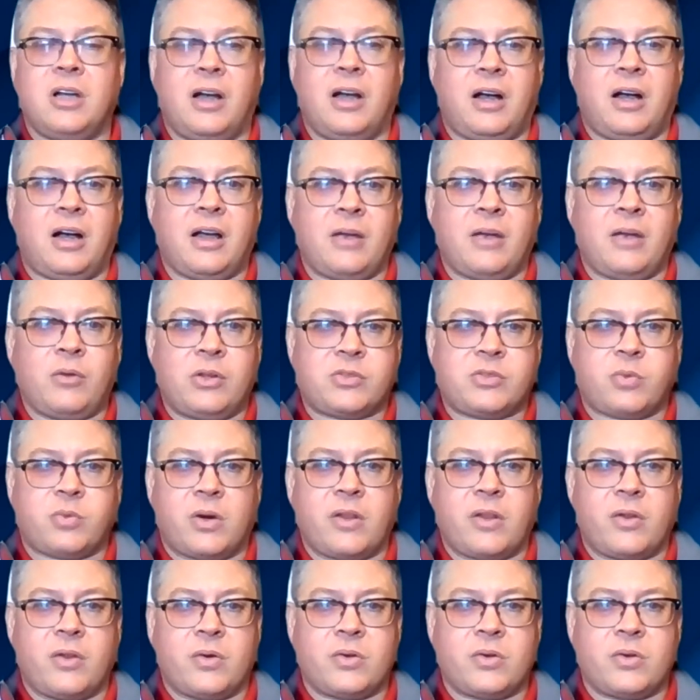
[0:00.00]
and it's
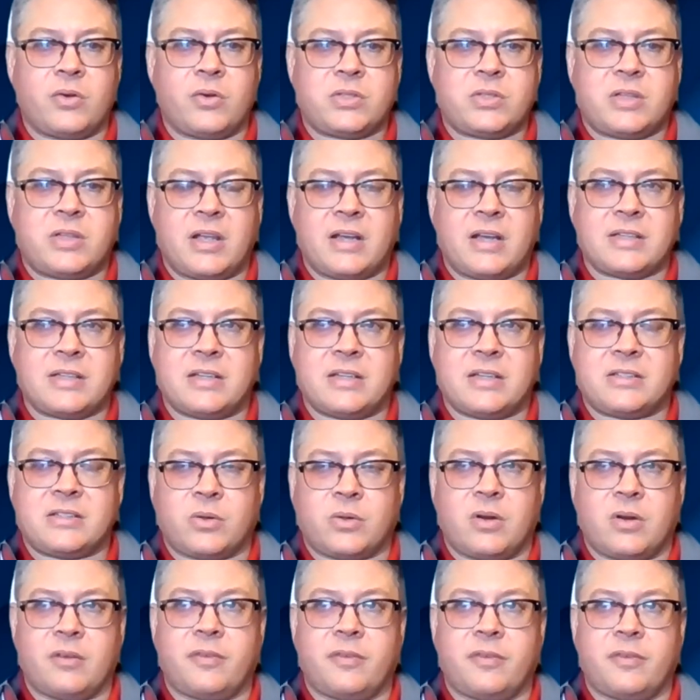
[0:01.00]
one of those things that
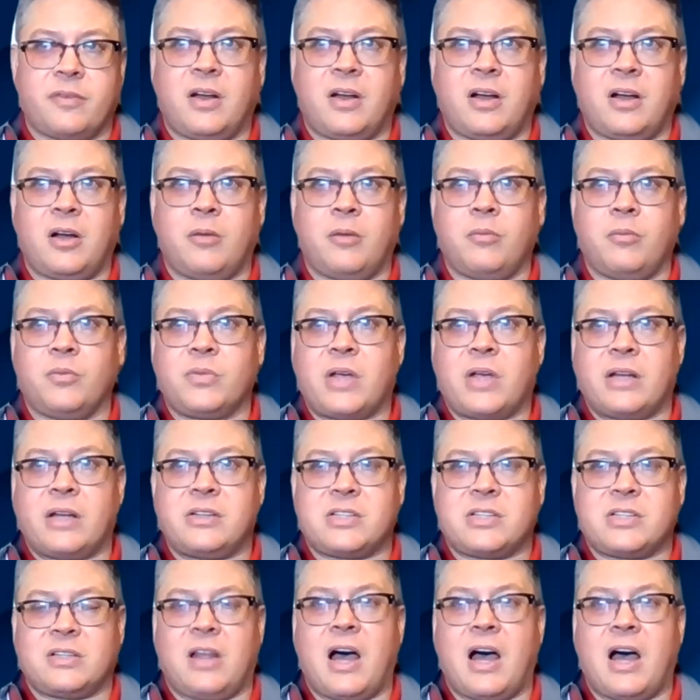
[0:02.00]
sort of um,
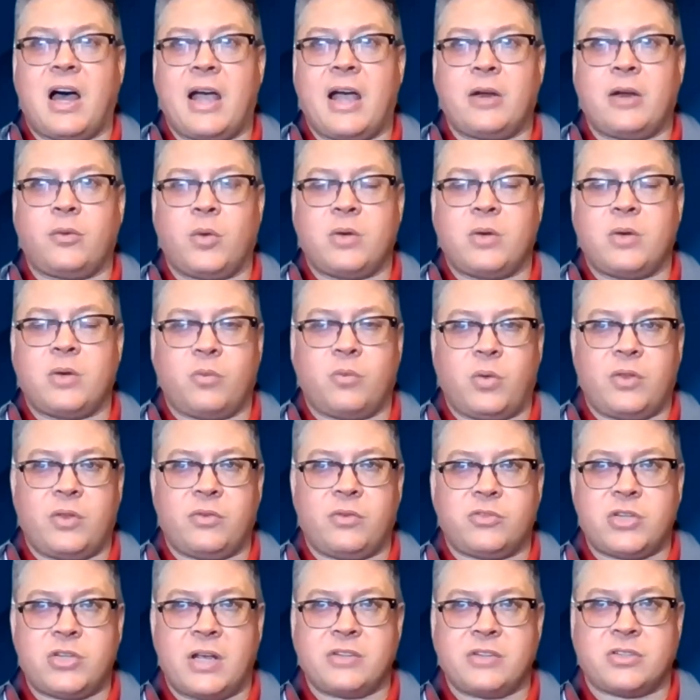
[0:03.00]
can slide when
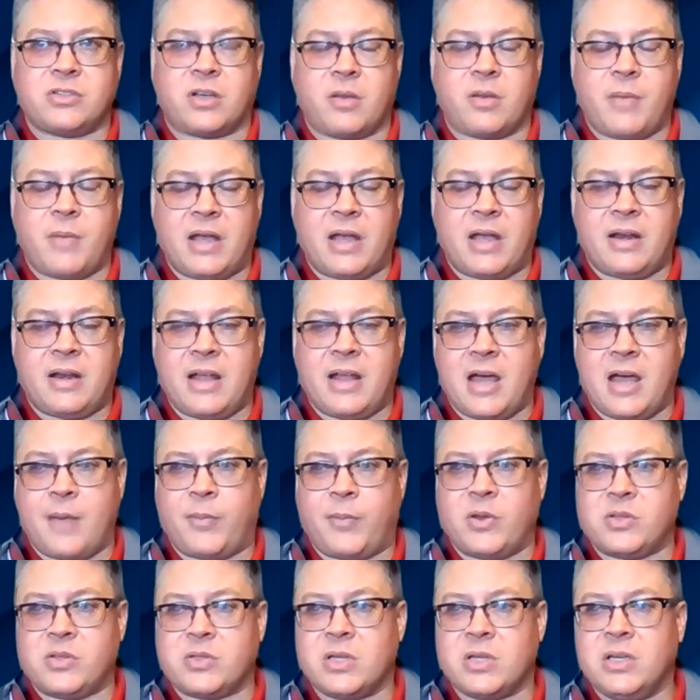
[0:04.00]
when change of command
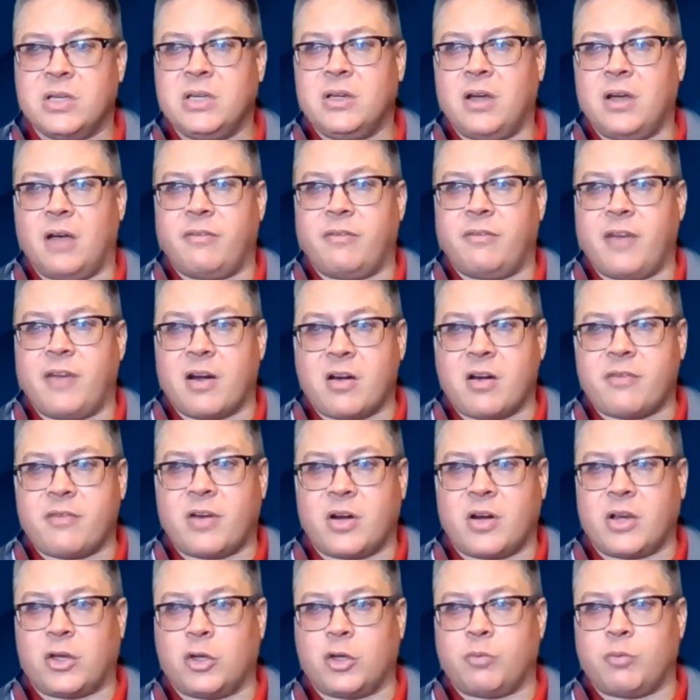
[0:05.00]
happens a very,
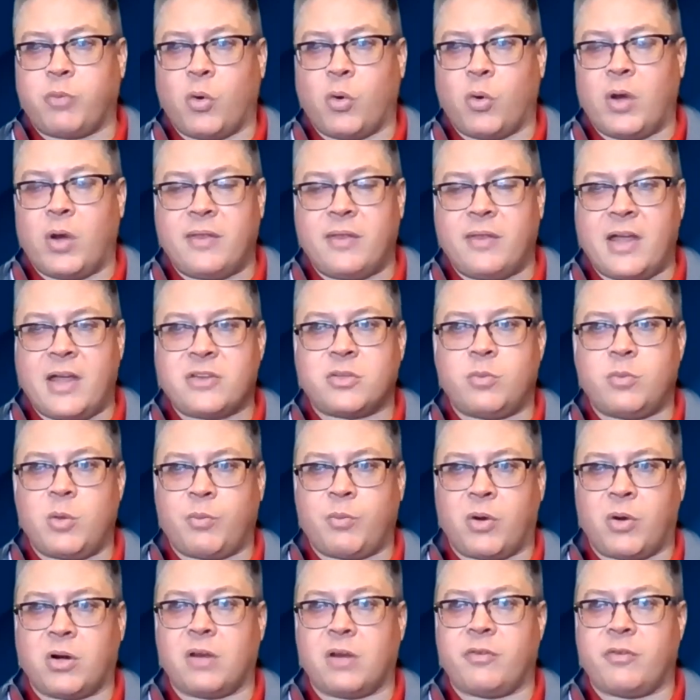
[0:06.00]
very good point, and that should
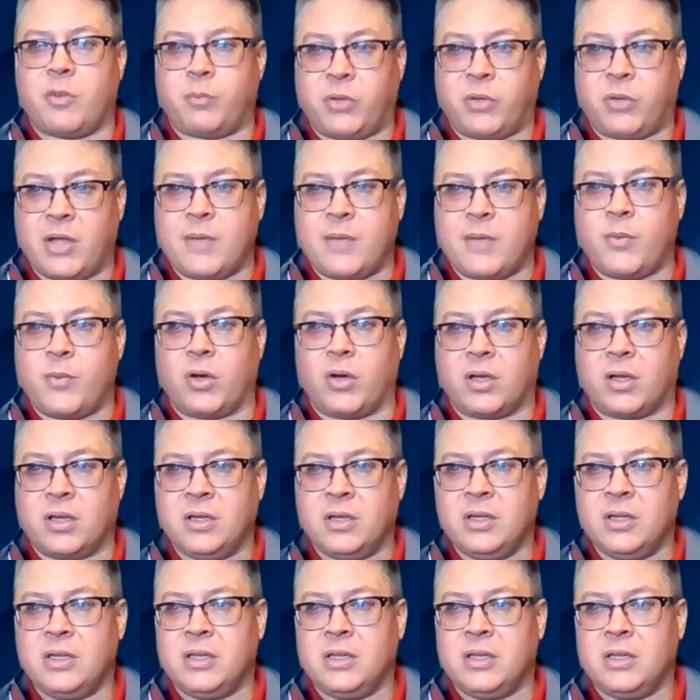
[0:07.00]
be part of the playbook.